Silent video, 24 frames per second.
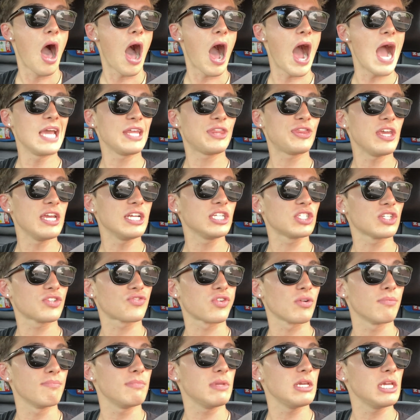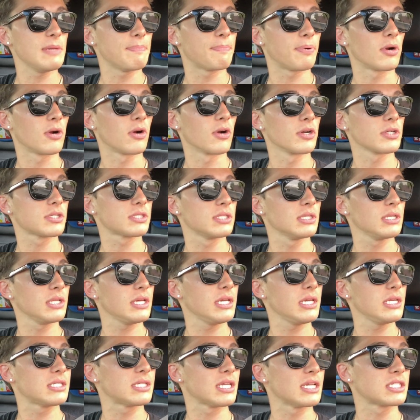I think just for me
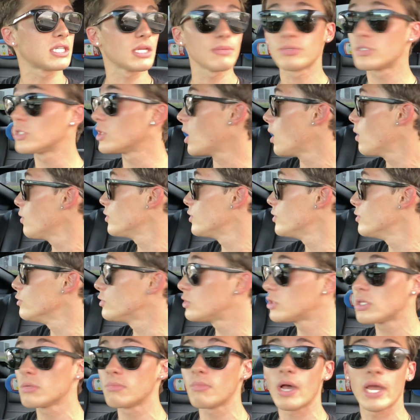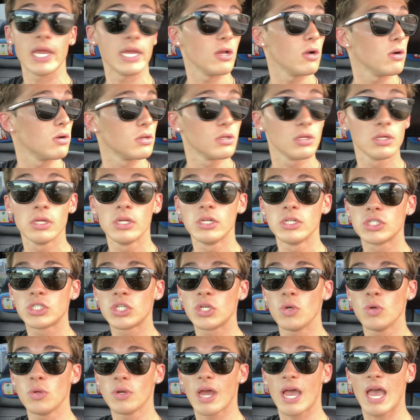personally, since I'm so used to my
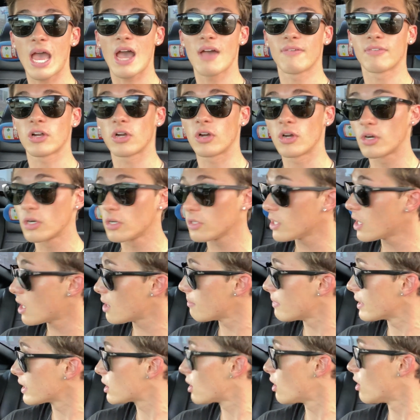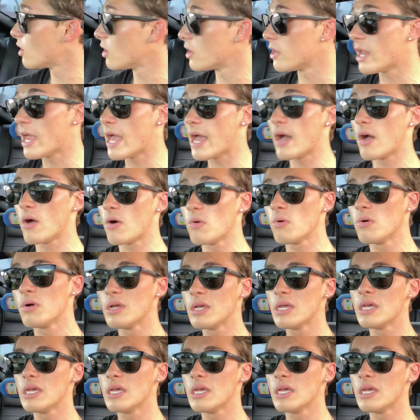tune I have currently on my car now,